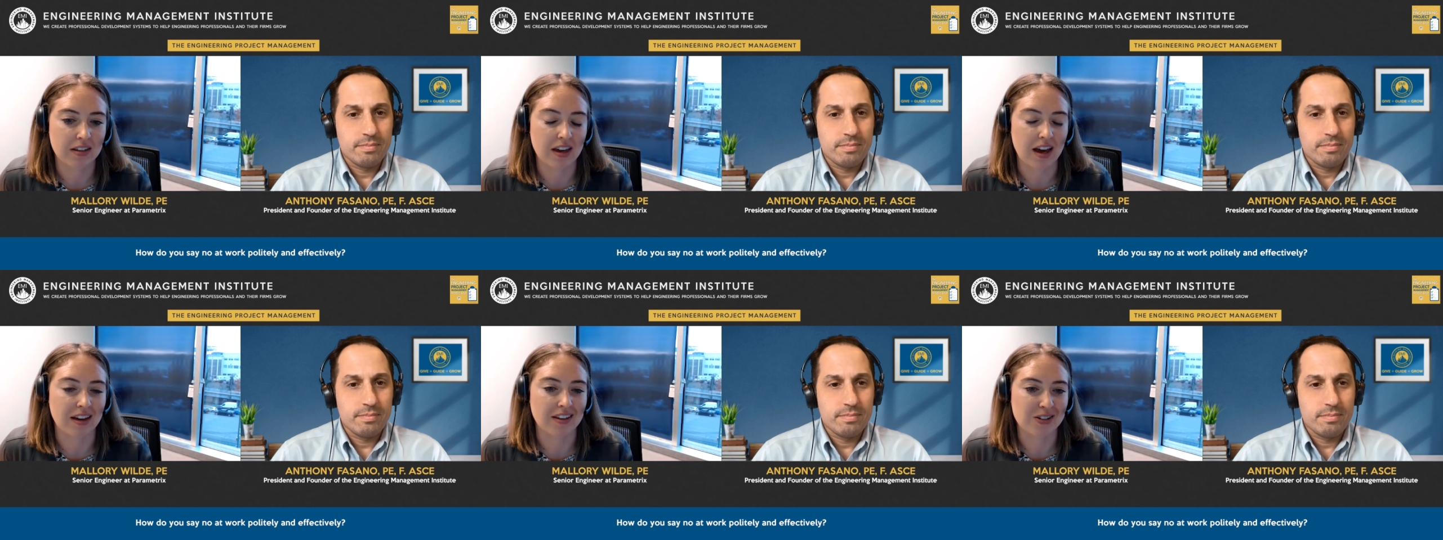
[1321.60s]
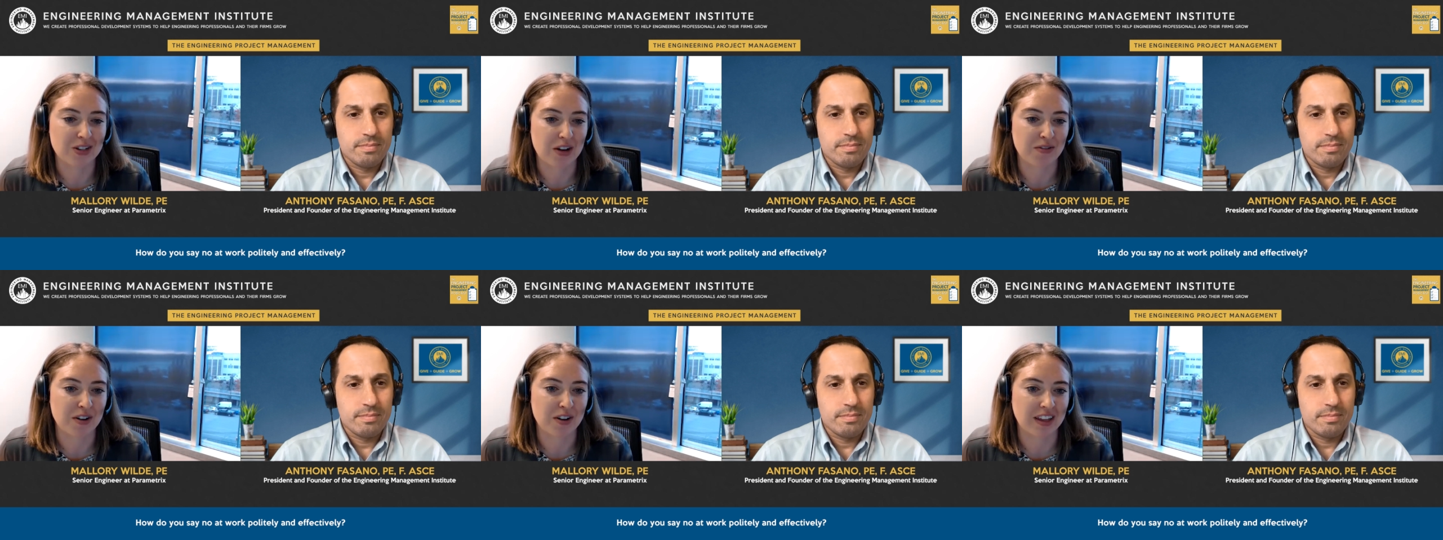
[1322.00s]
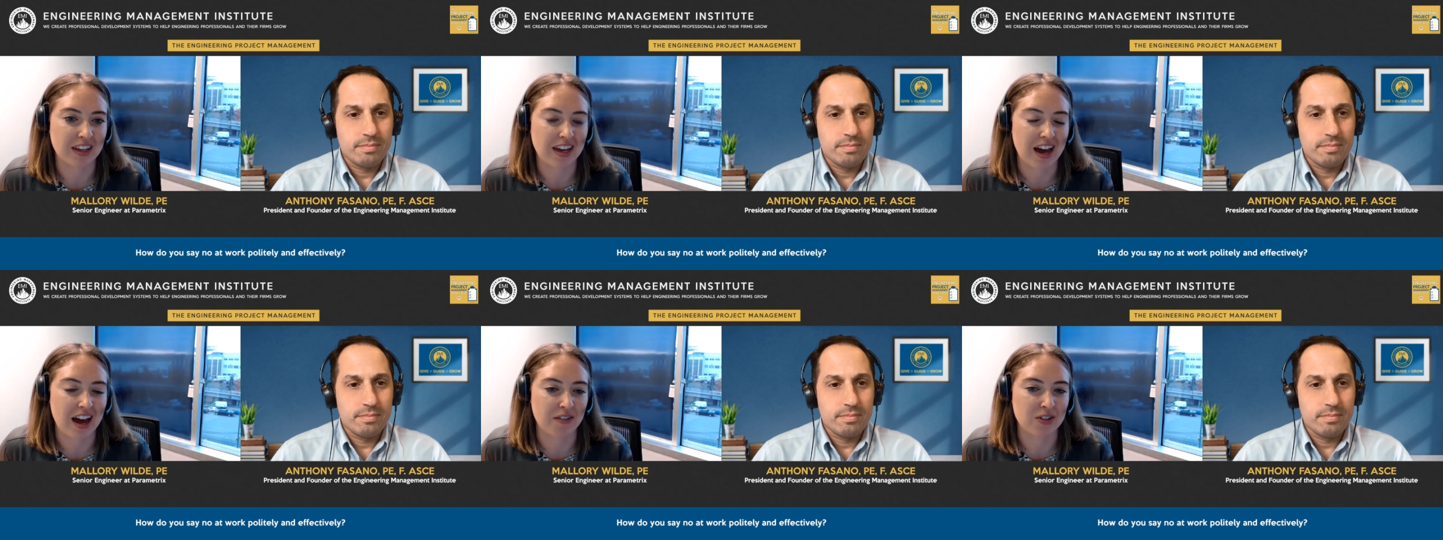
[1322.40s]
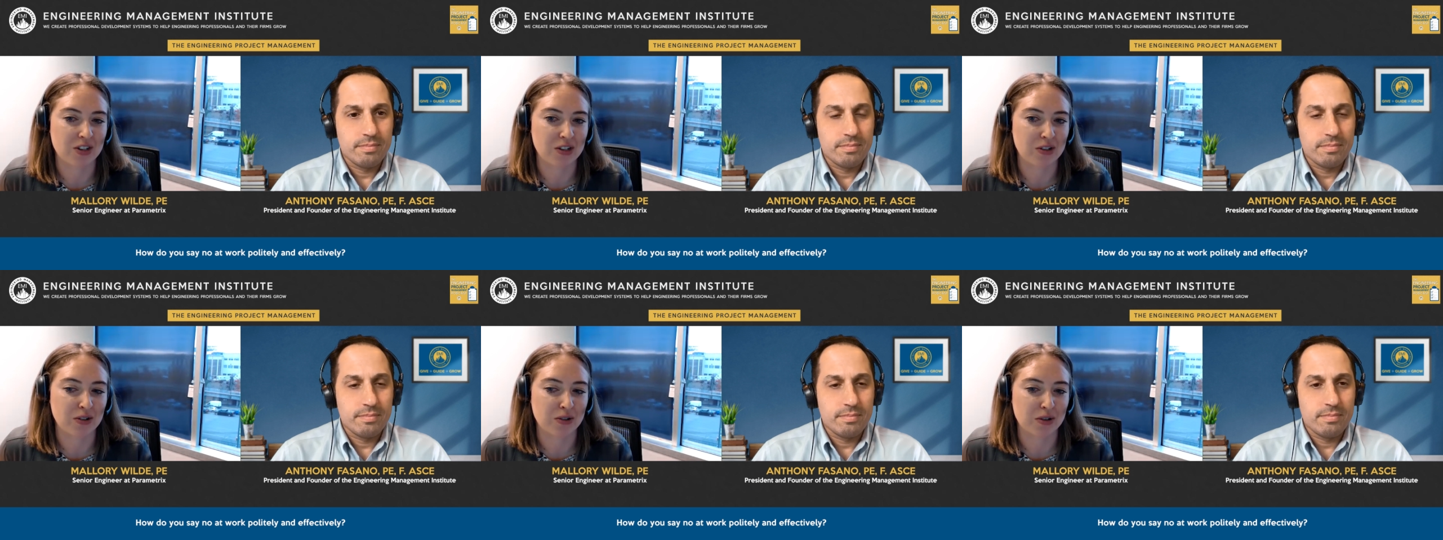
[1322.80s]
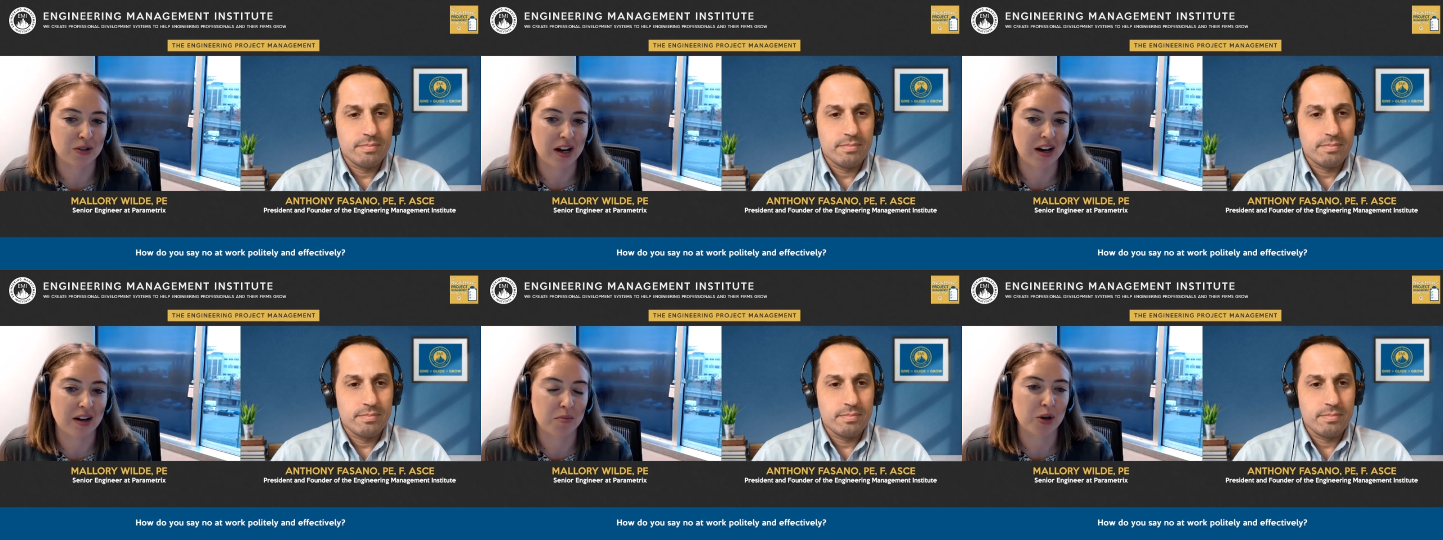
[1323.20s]
Speaker 1: yeah you definitely have
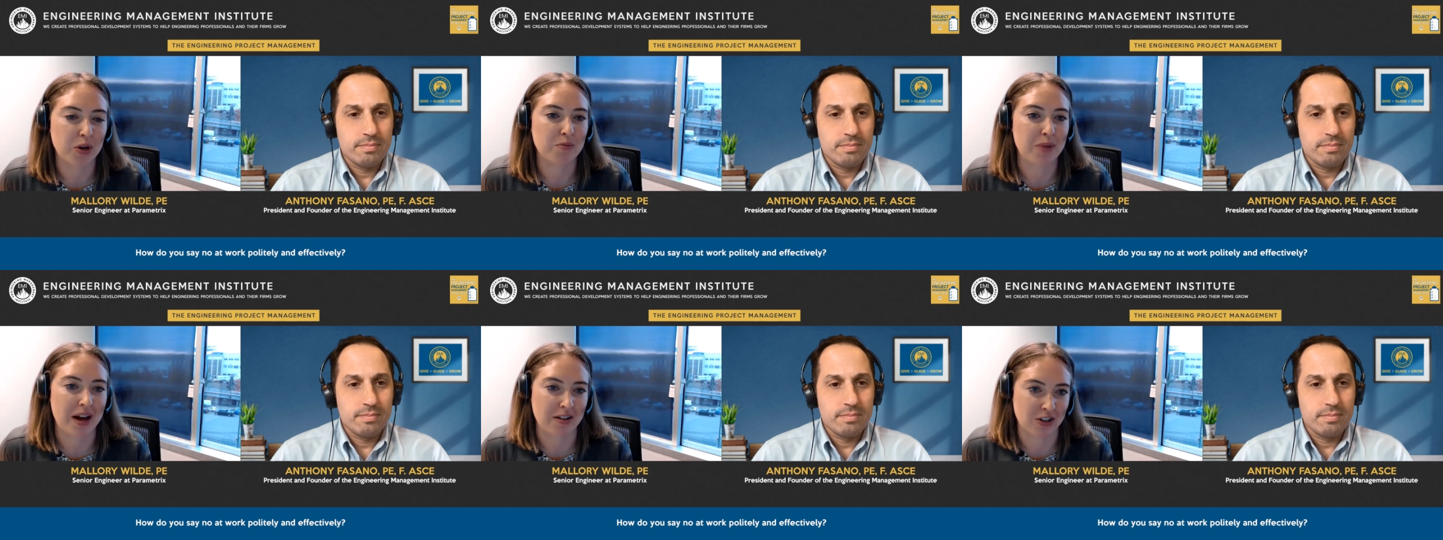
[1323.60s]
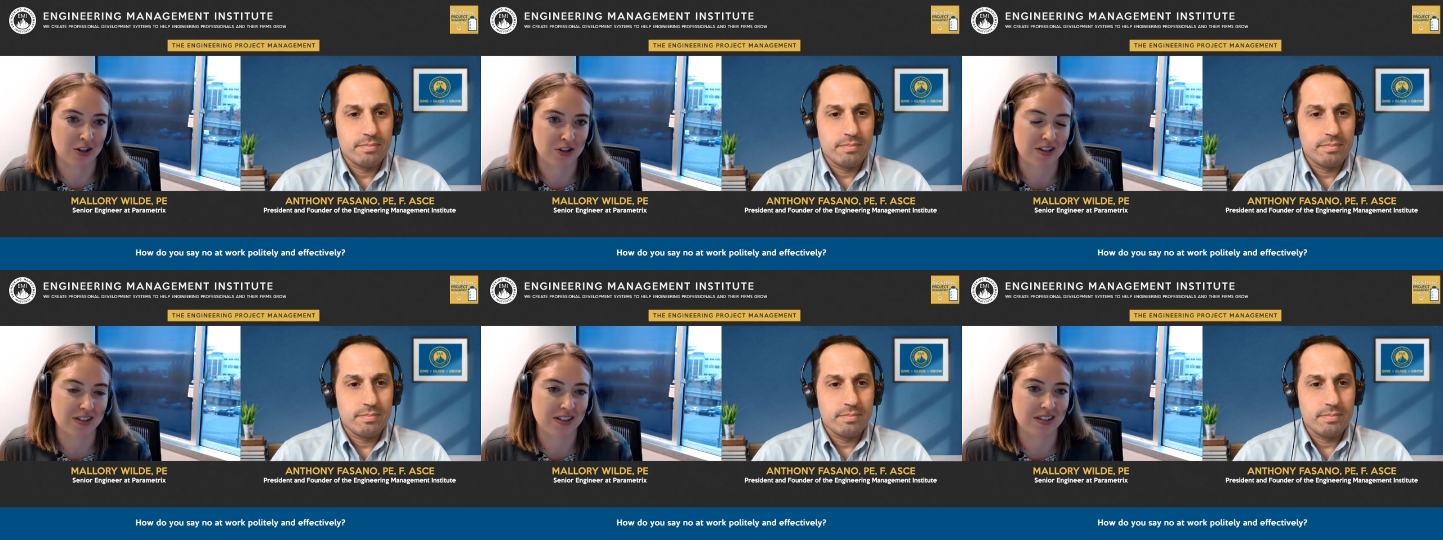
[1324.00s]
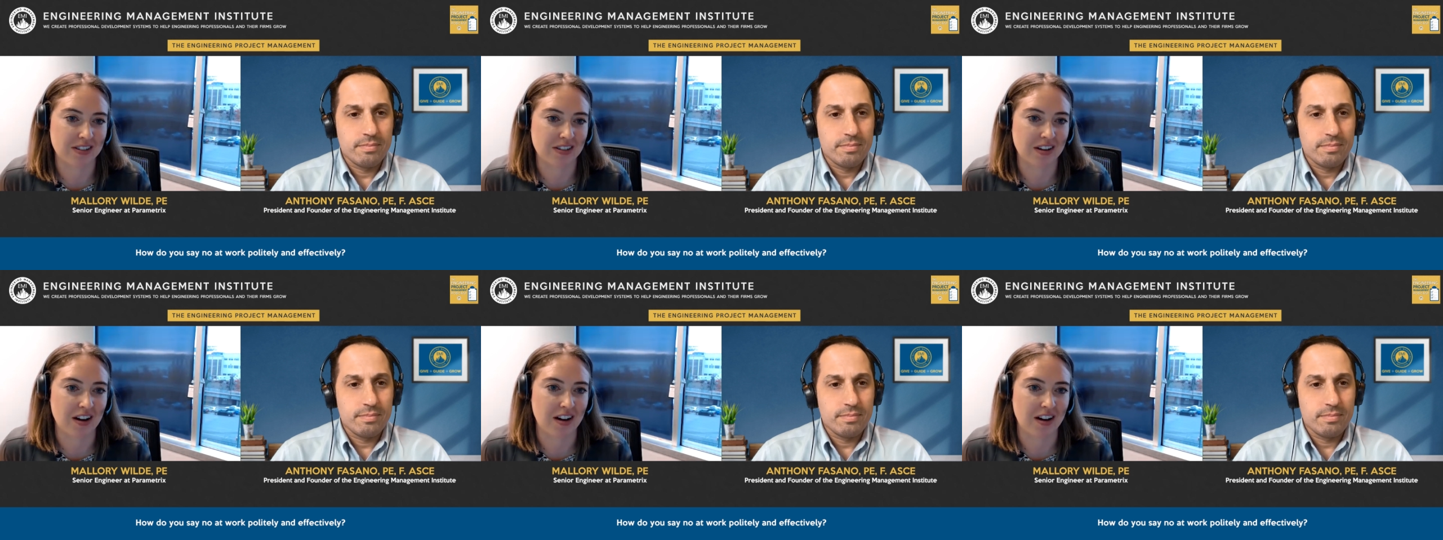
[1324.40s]
to uh, put boundaries